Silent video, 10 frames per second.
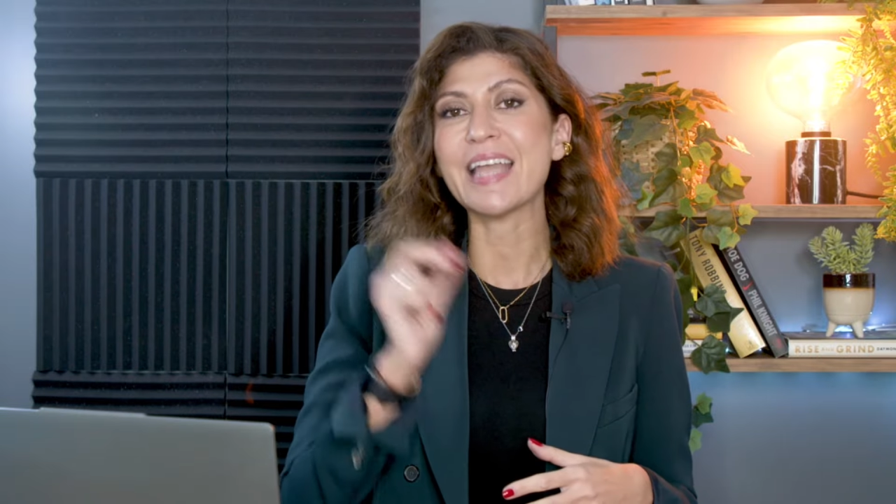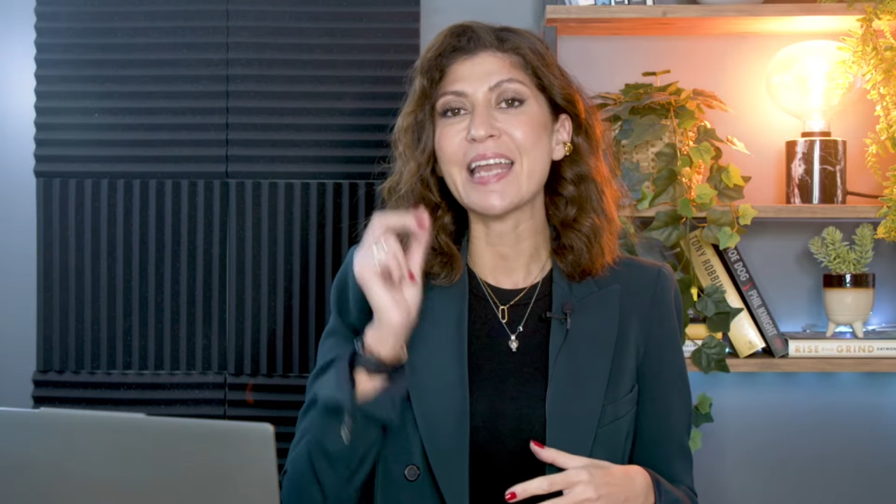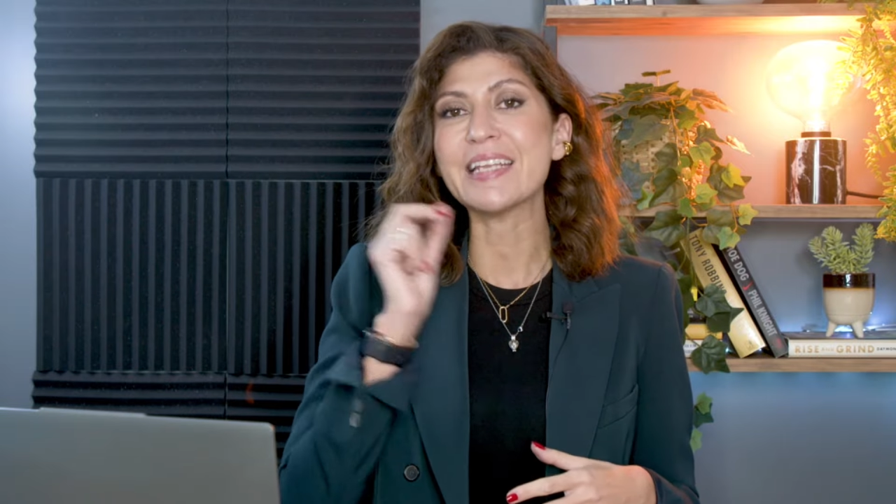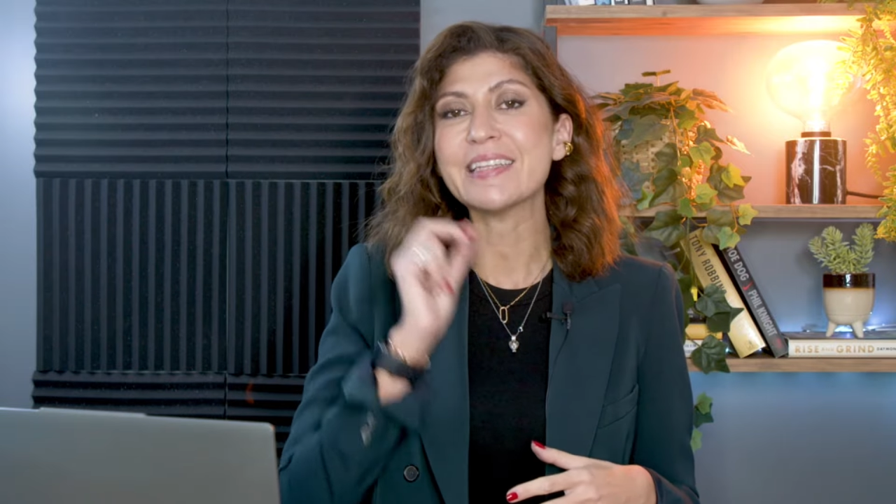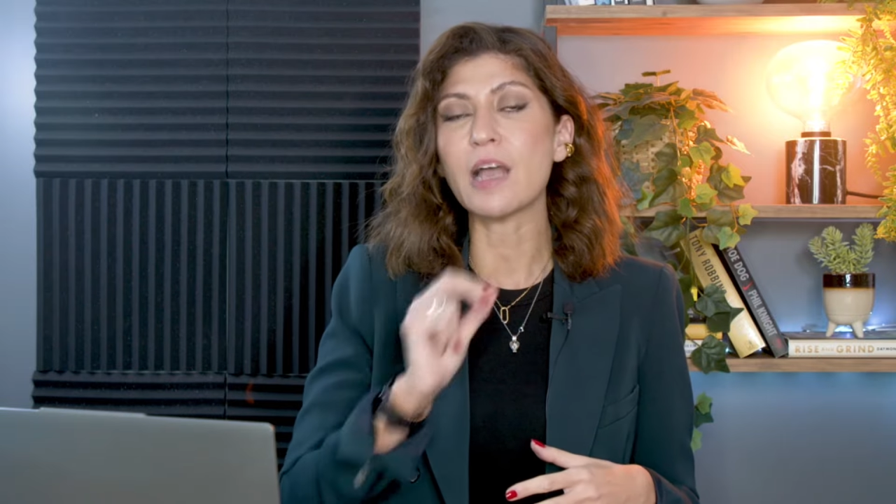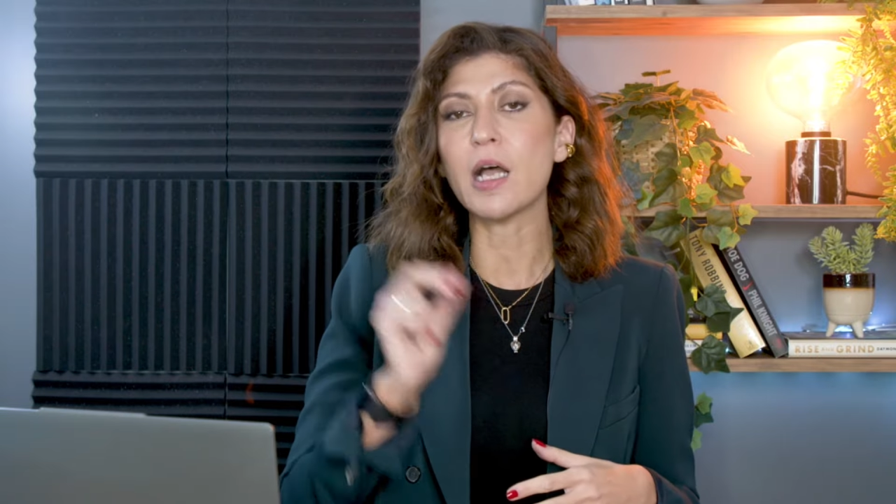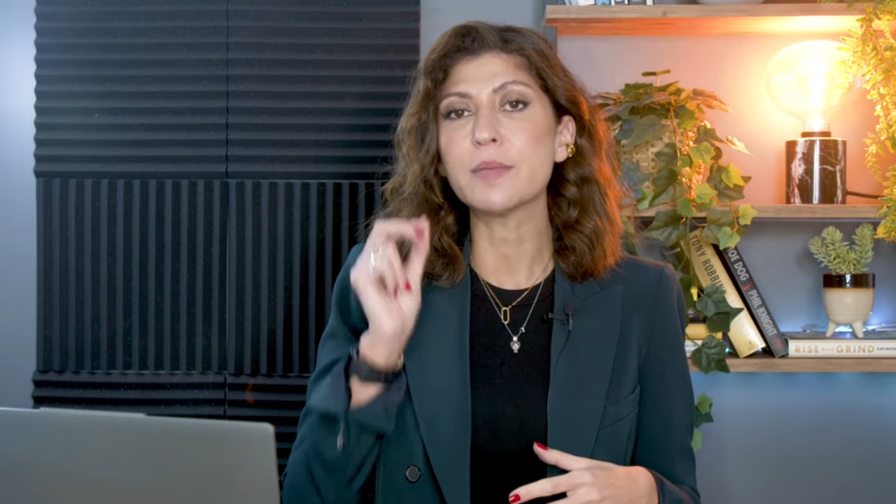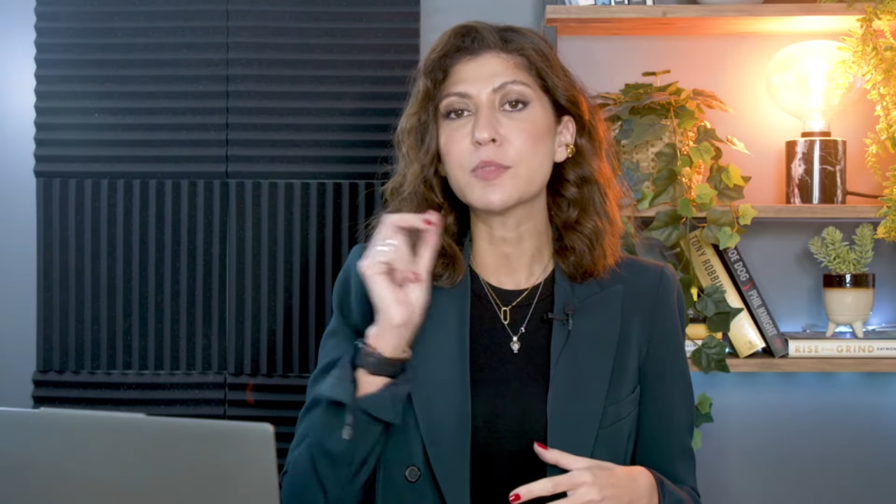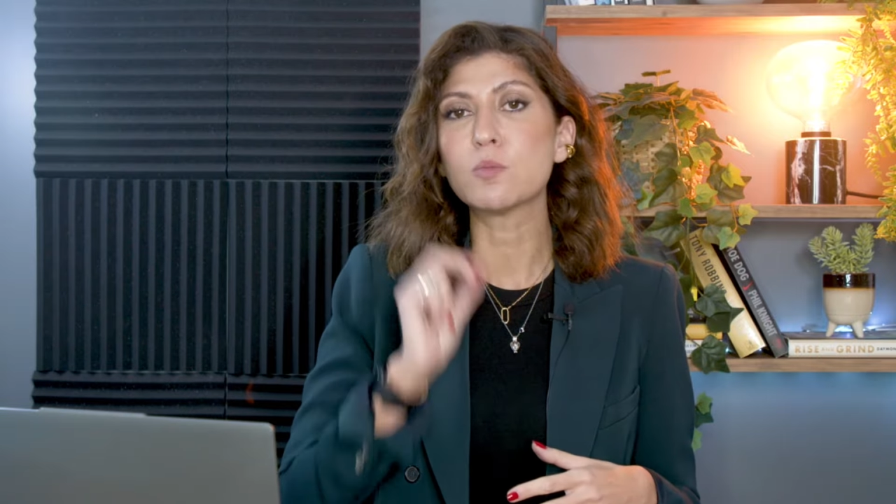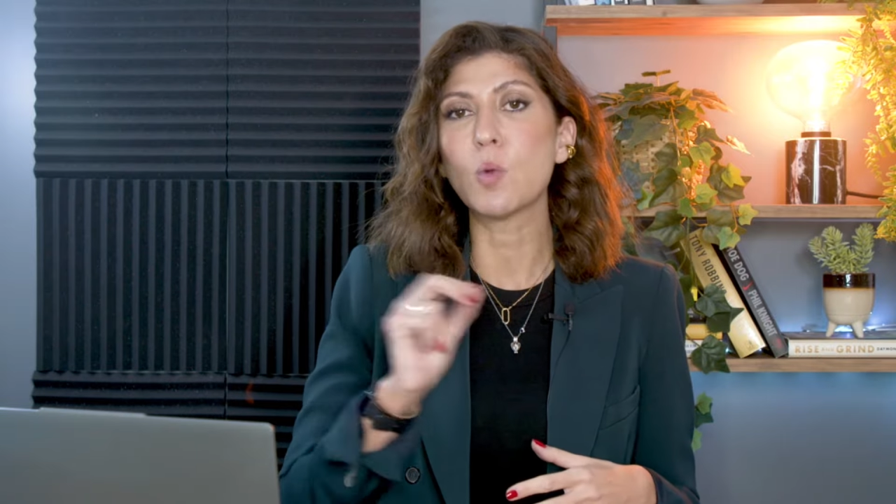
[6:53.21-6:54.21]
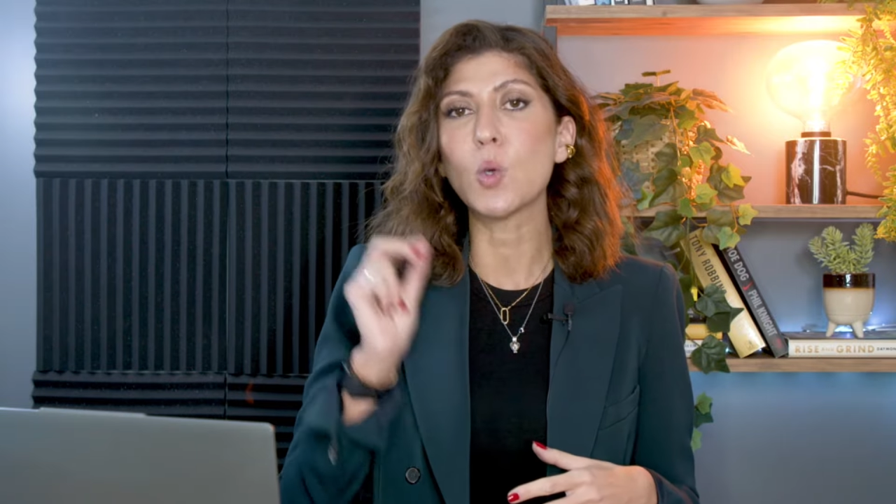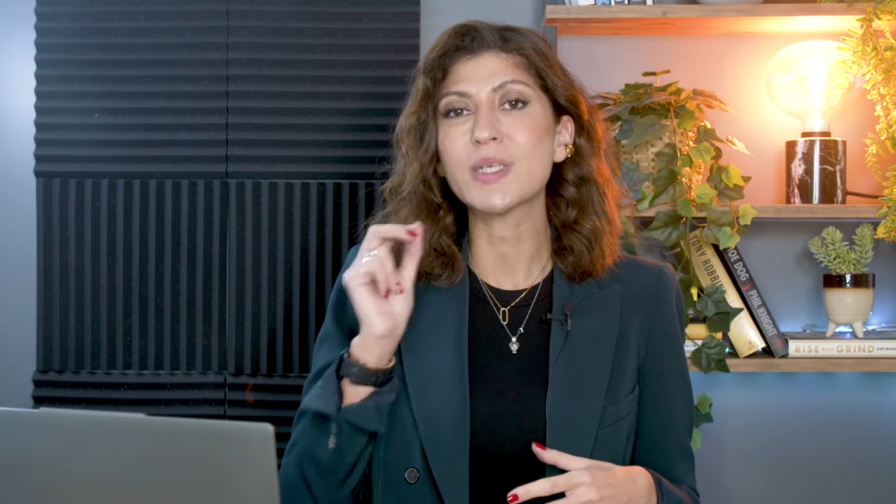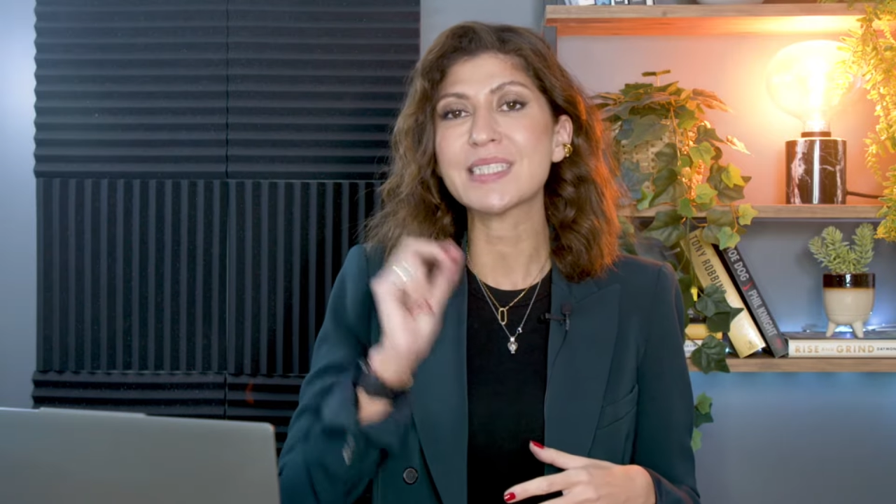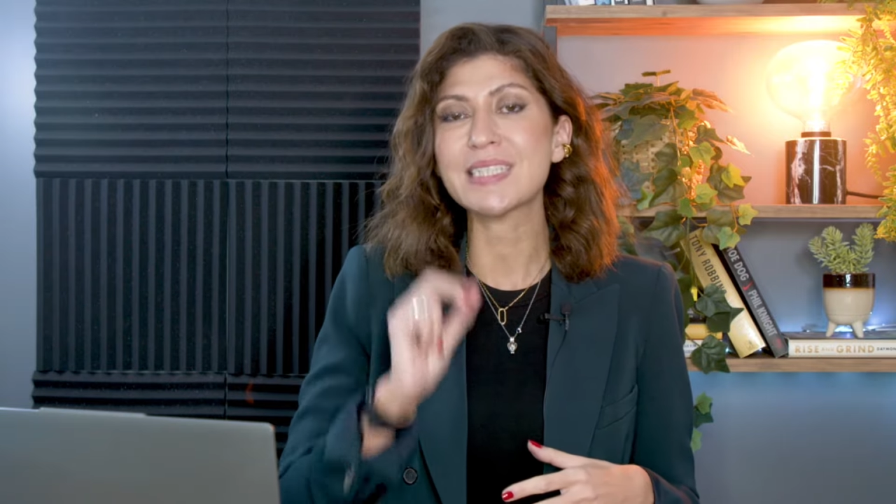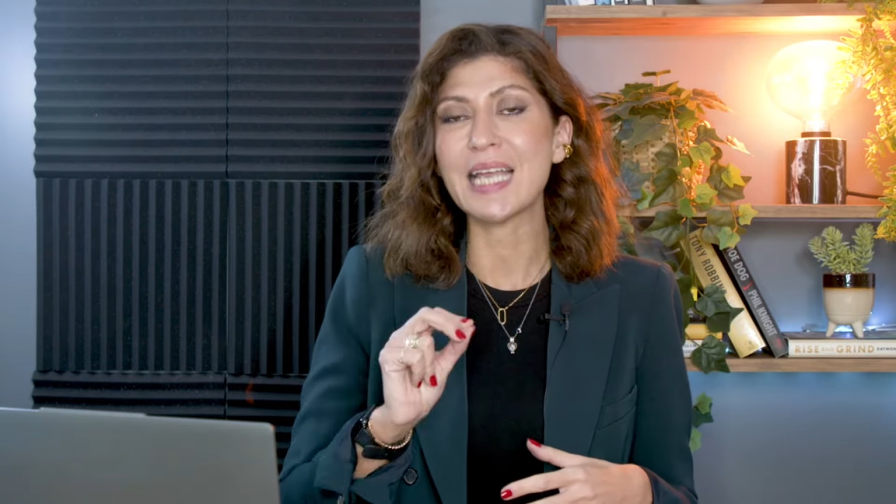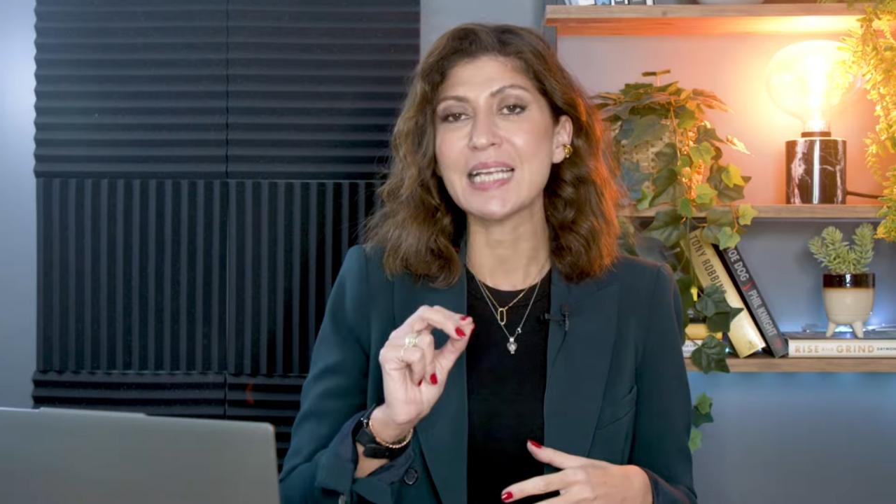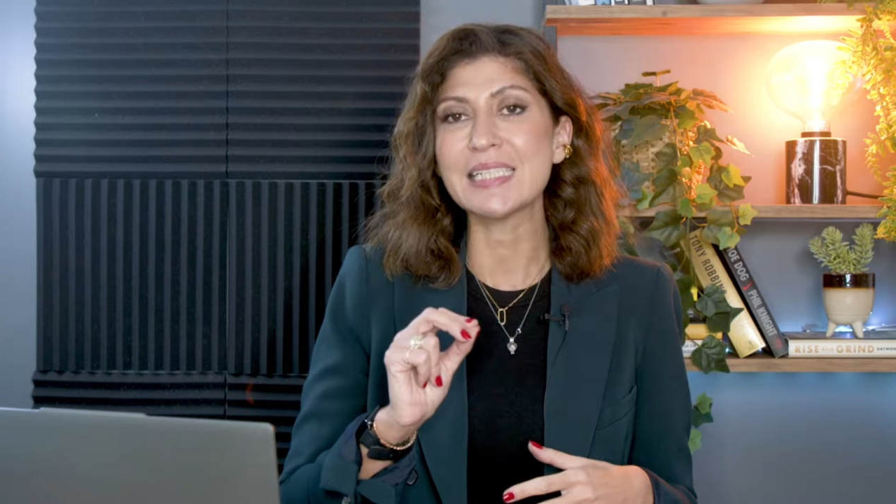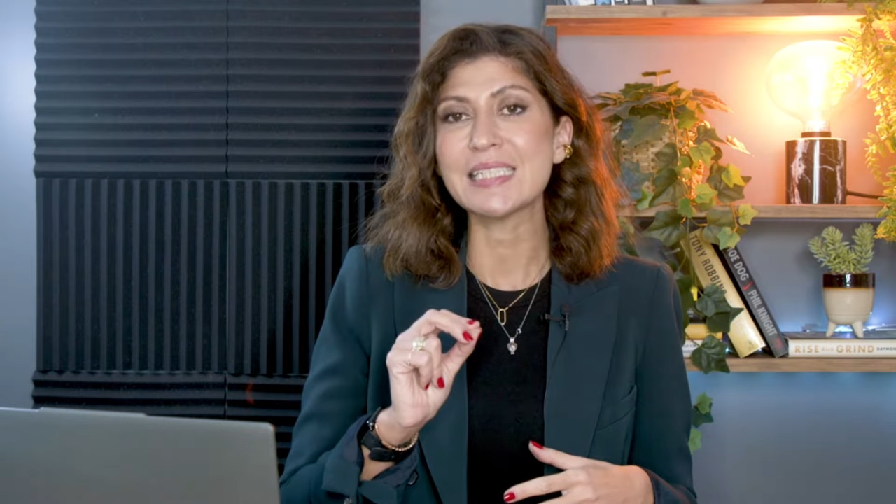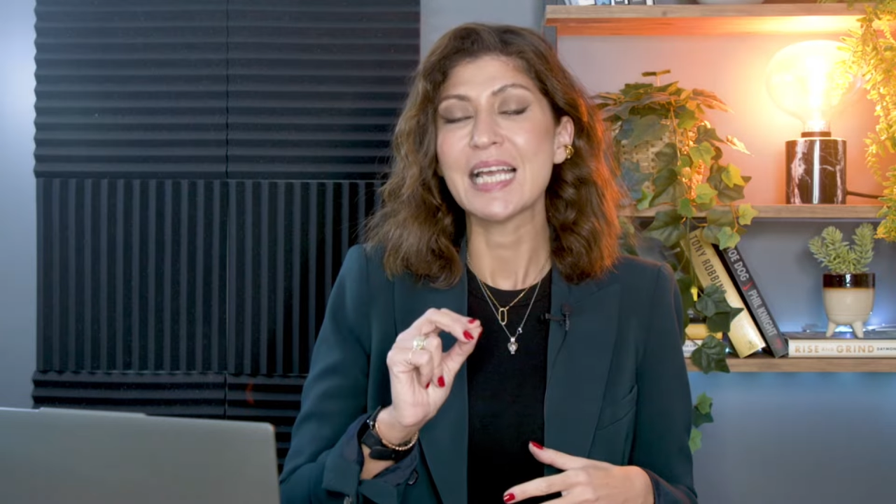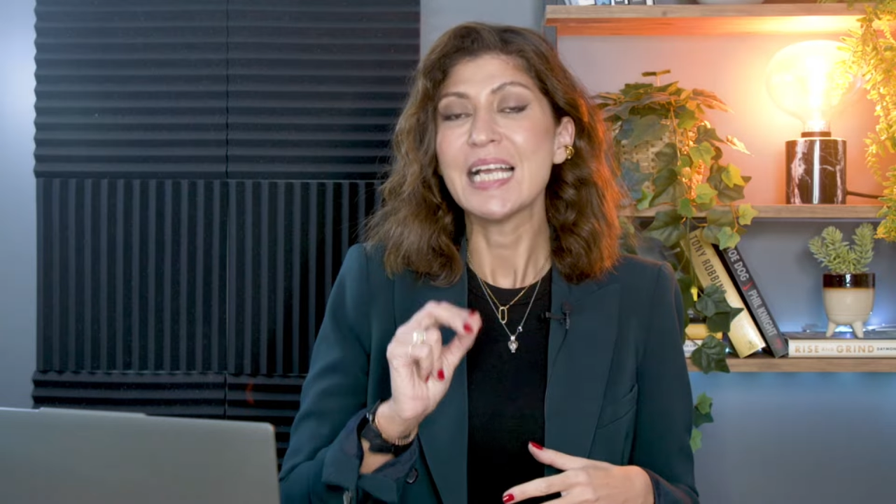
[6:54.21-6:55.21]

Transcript: 10 times more sales